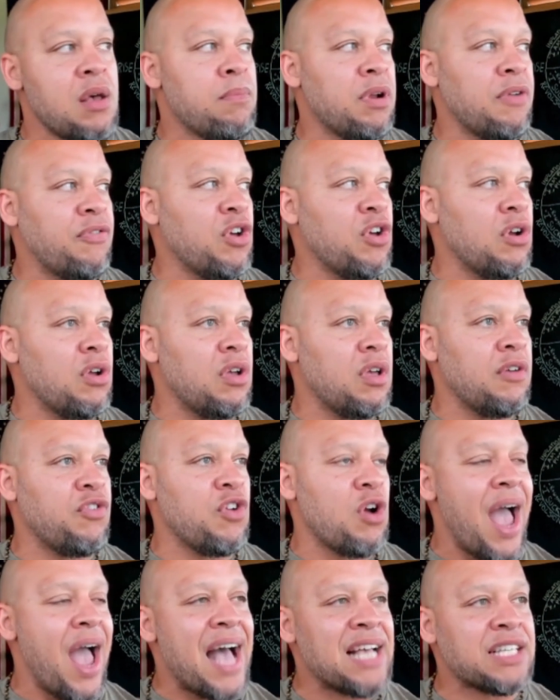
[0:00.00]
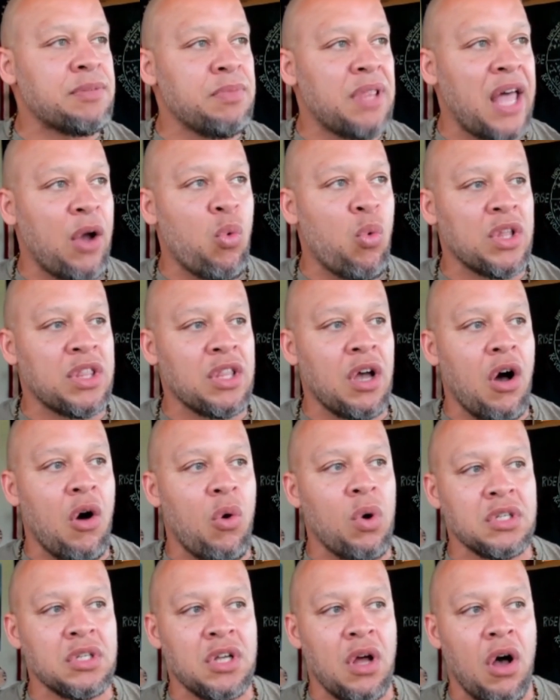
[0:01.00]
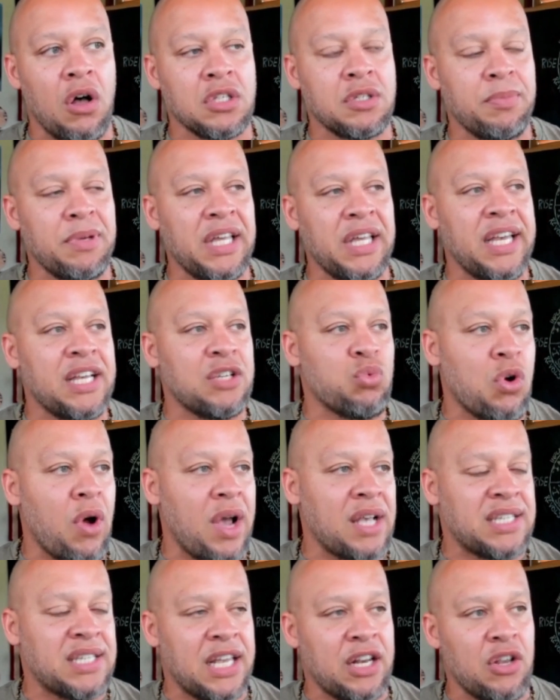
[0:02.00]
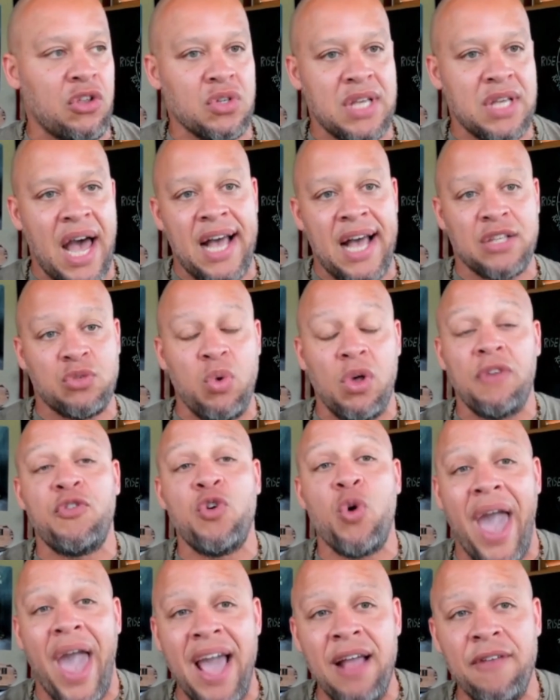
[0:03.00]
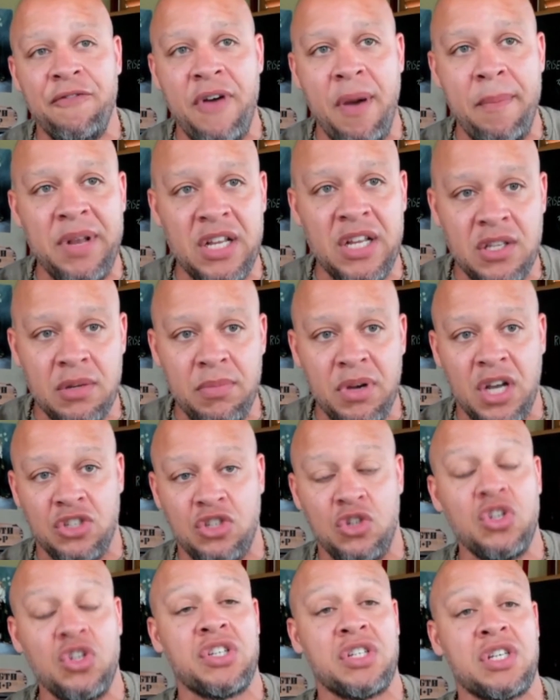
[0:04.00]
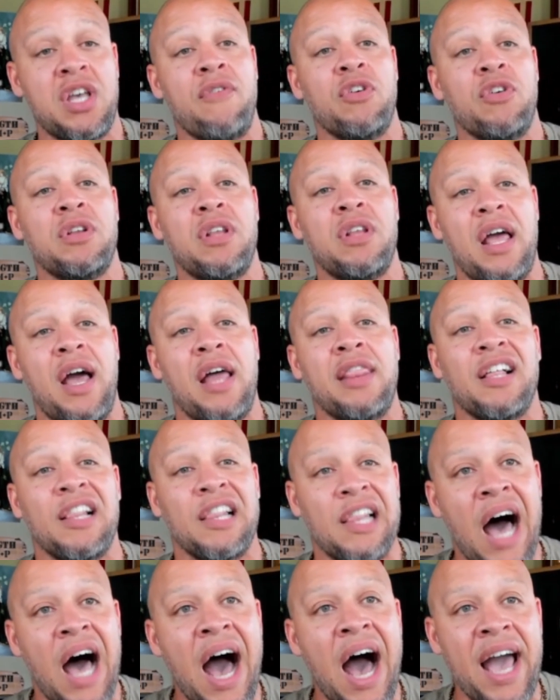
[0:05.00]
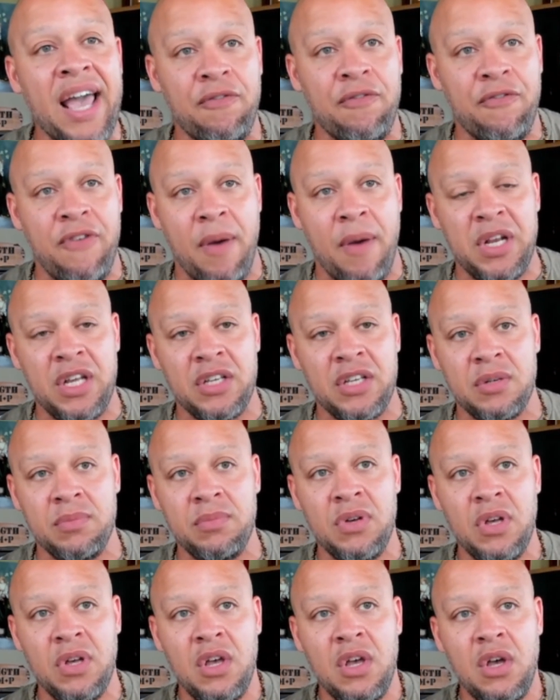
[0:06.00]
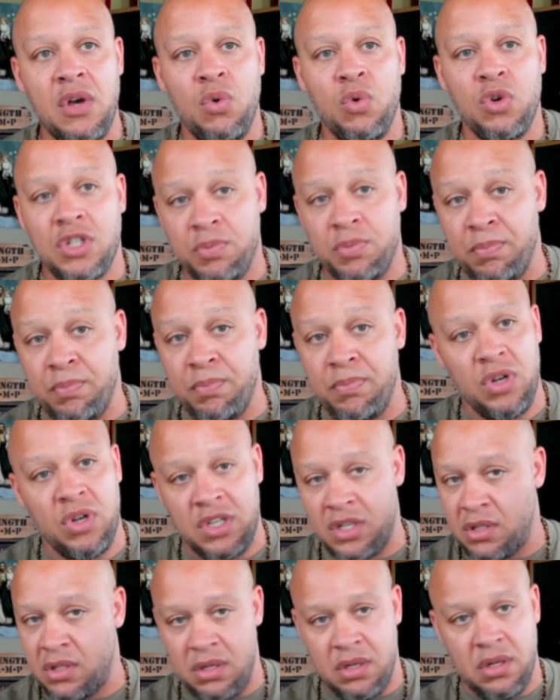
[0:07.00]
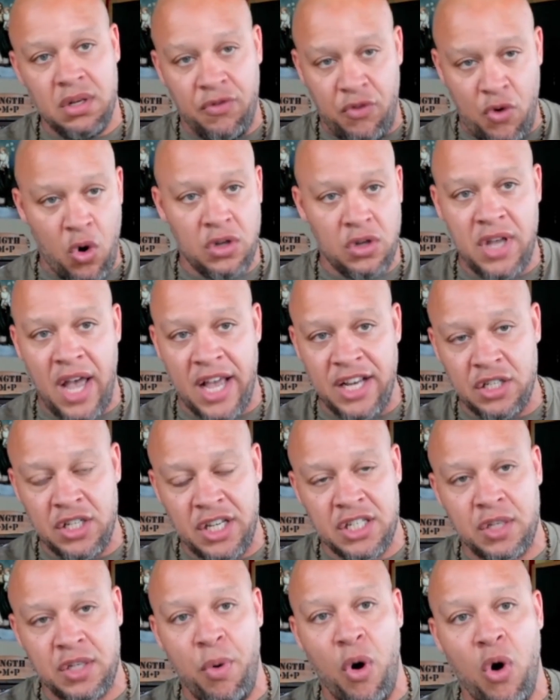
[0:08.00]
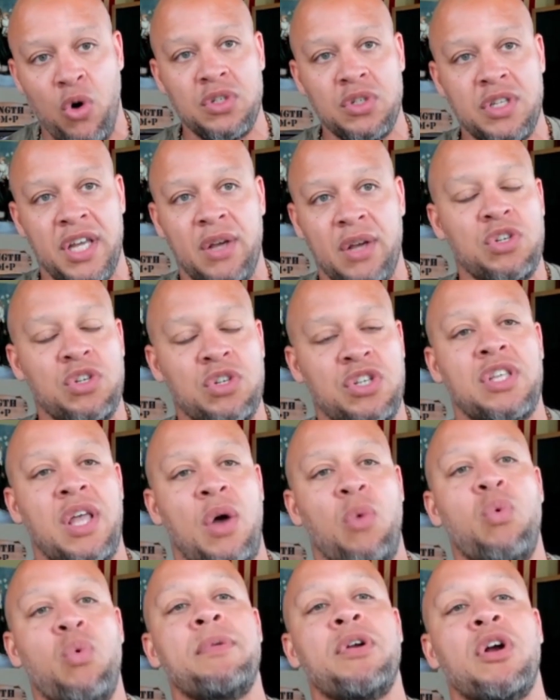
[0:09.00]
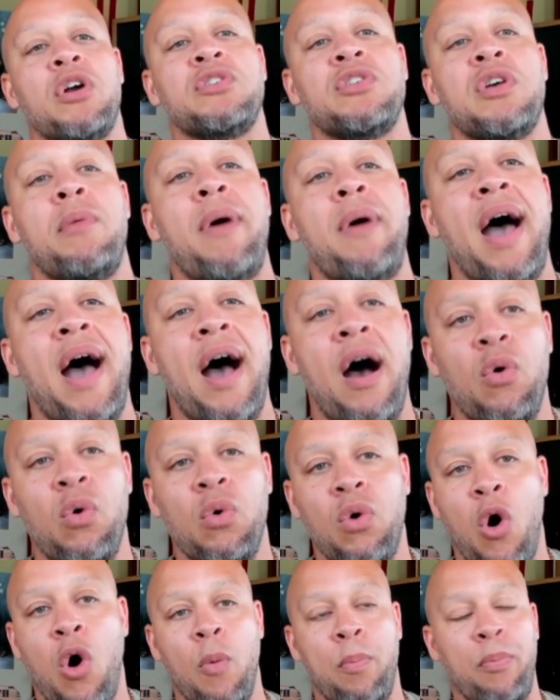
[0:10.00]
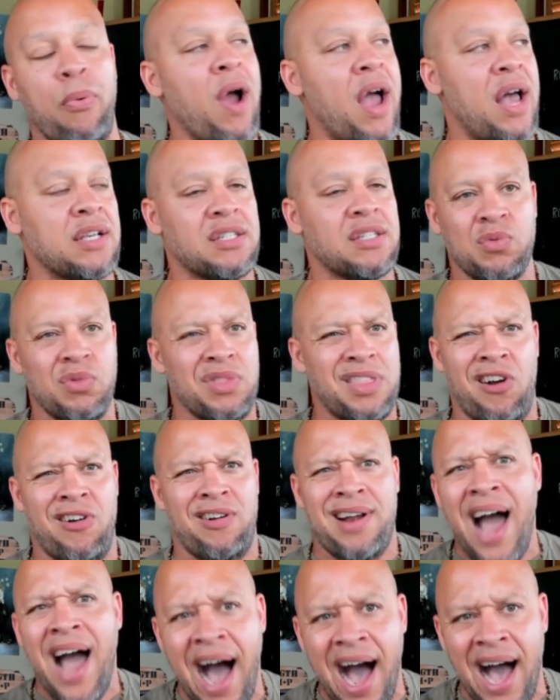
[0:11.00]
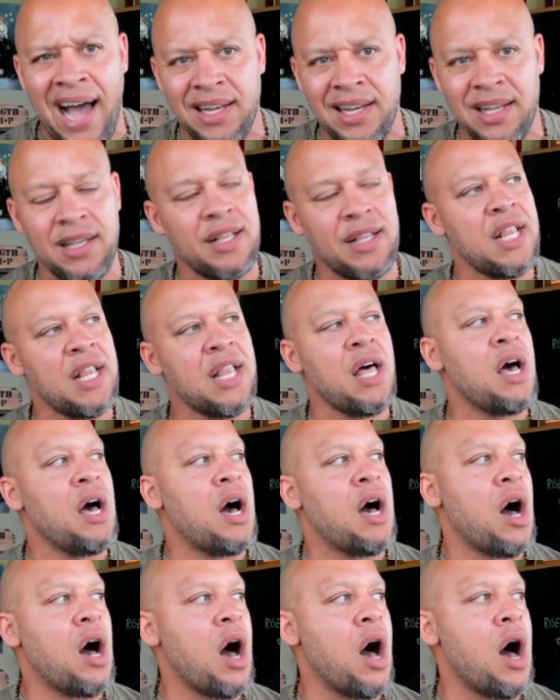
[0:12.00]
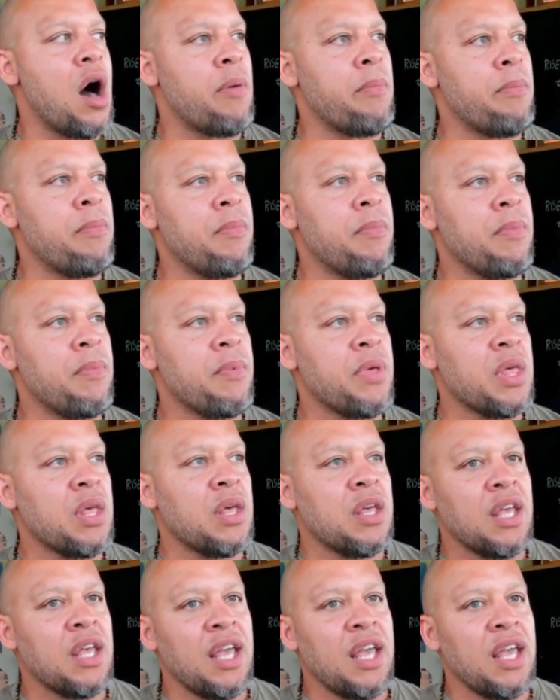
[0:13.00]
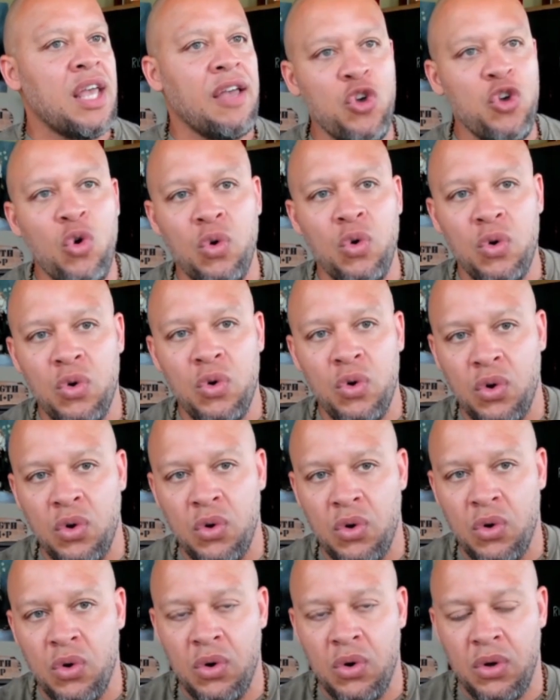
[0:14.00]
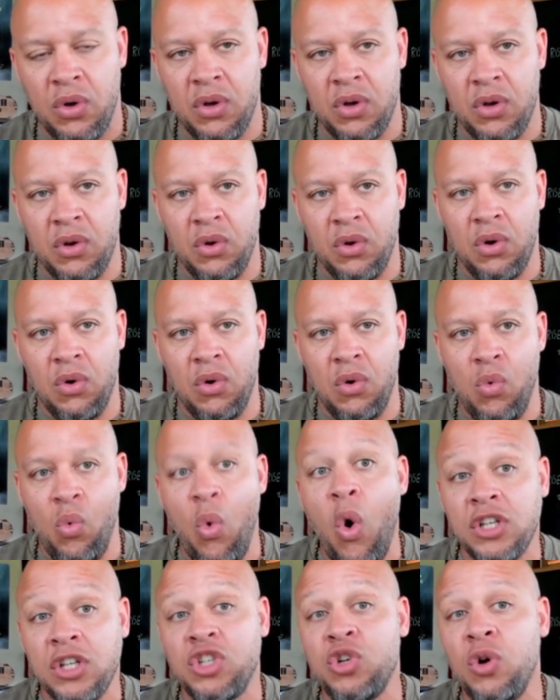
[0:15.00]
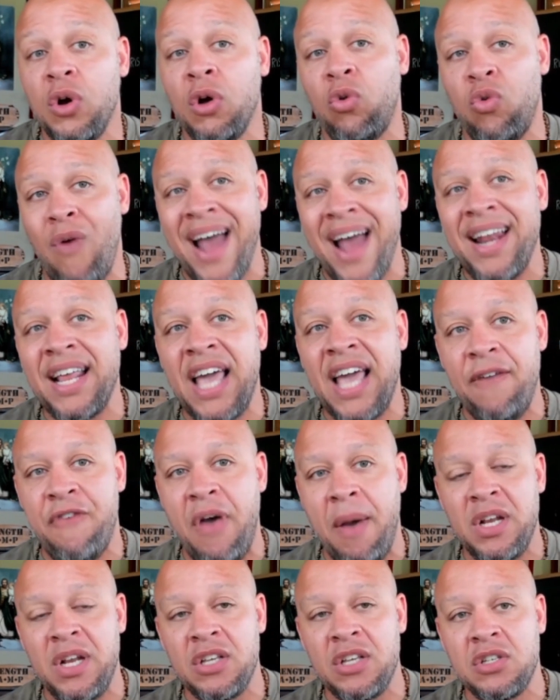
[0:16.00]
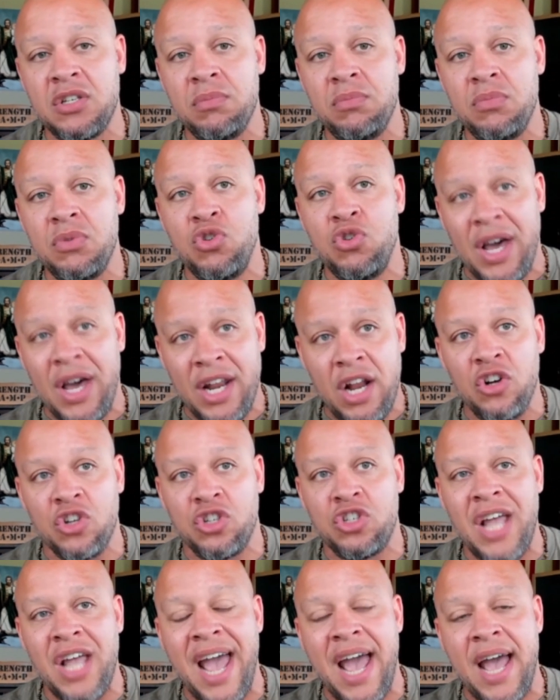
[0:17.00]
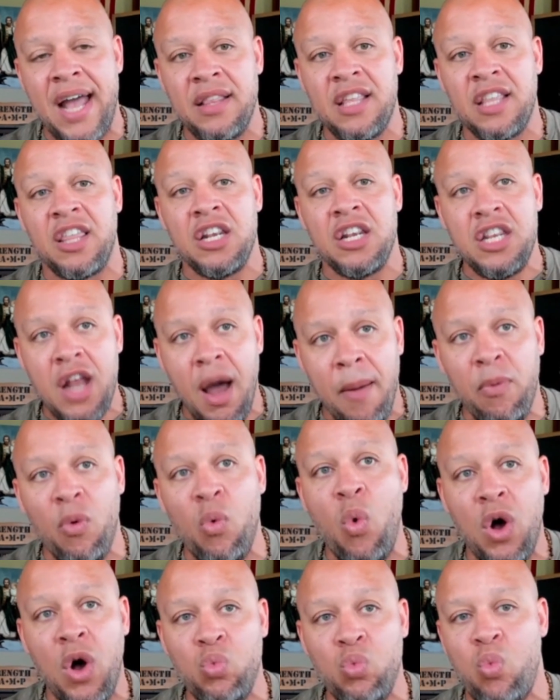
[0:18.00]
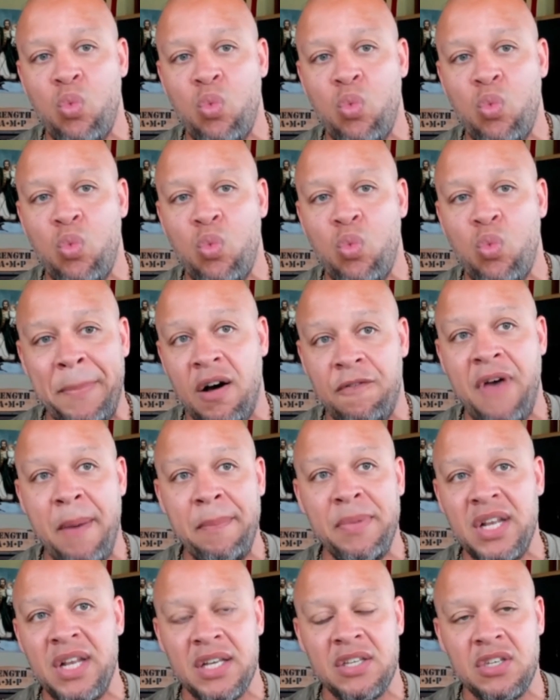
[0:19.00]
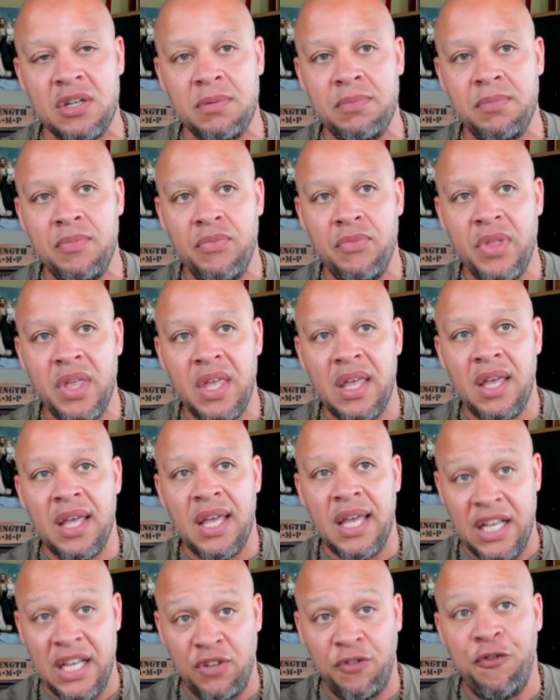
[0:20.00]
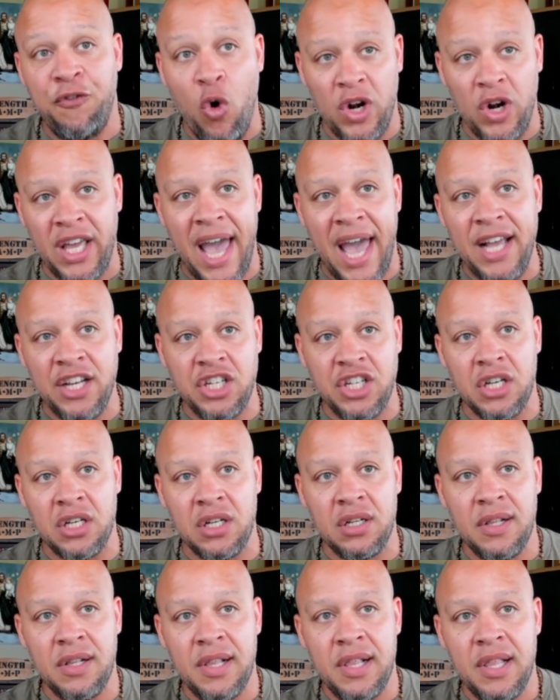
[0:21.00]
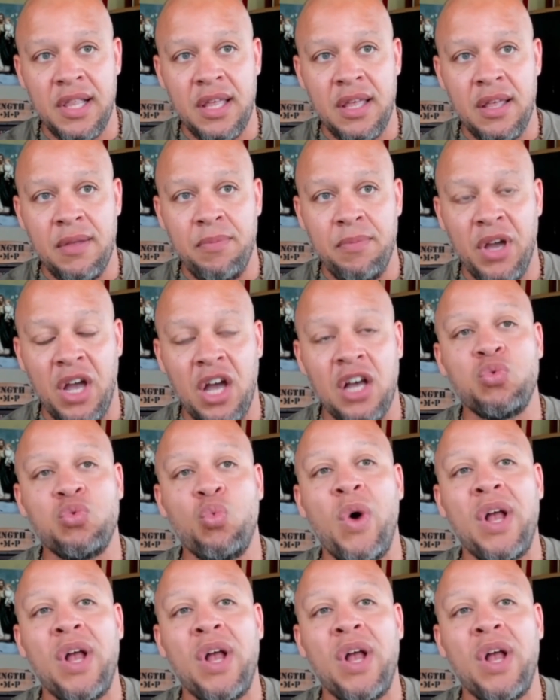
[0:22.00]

But if you're if you're asking like what the what ultimately is, what do I say to those guys? Well, if you hate feminism because you discovered the lie of feminism, which which of course I just exposed it, which is that women are somehow oppressed. They're not. Um, if you want to eradicate feminism, you got to understand that the number one weapon of feminism is fornication. Because